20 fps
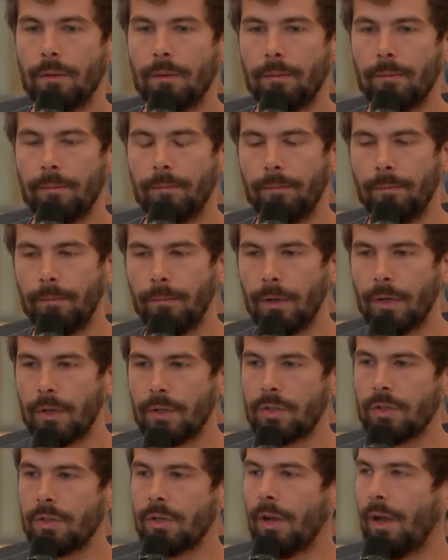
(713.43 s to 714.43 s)

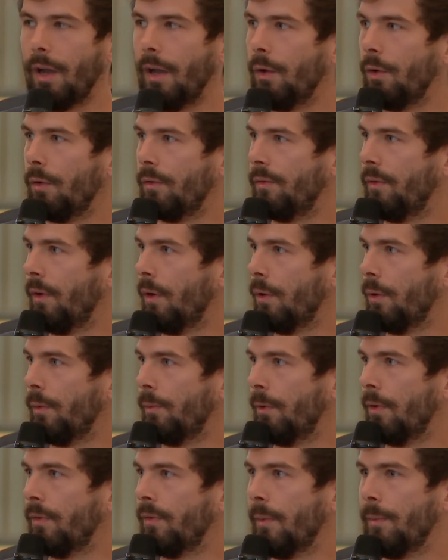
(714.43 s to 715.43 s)
much higher
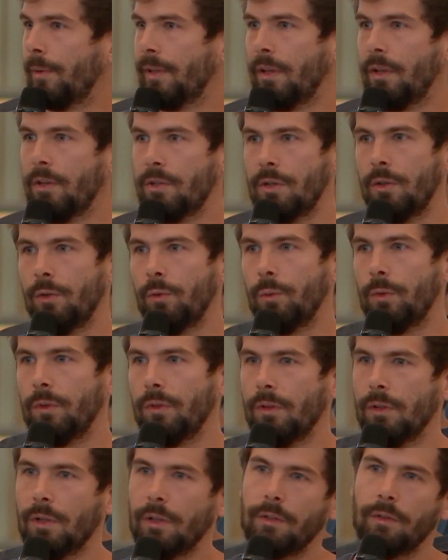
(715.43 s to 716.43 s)
volume of applications with
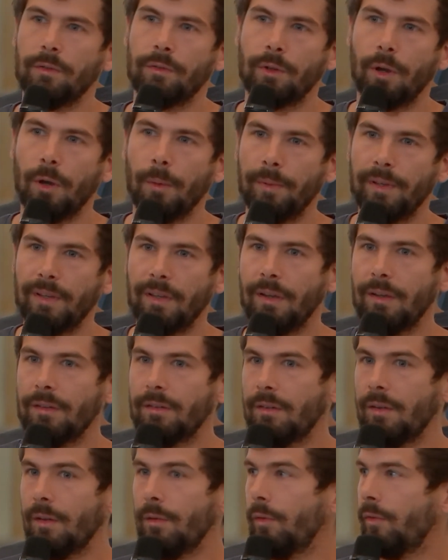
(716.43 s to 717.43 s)
a lot of
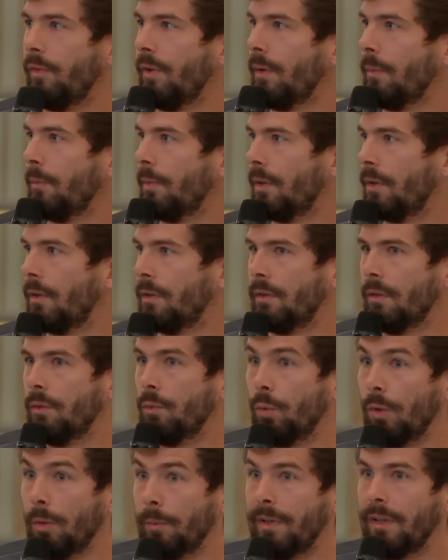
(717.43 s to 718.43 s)
copycats and everything because it
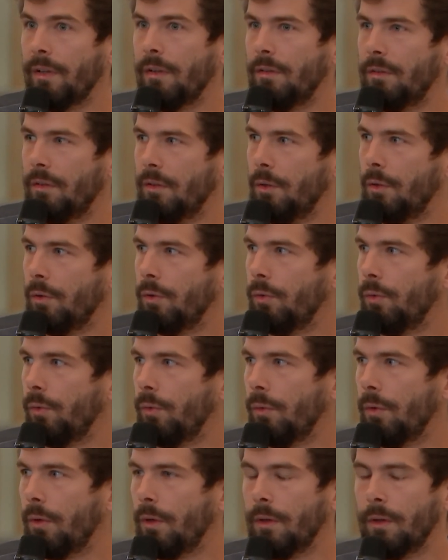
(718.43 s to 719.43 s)
will be easier
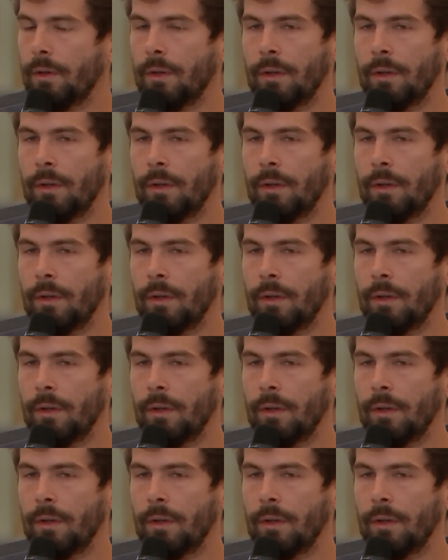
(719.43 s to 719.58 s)
to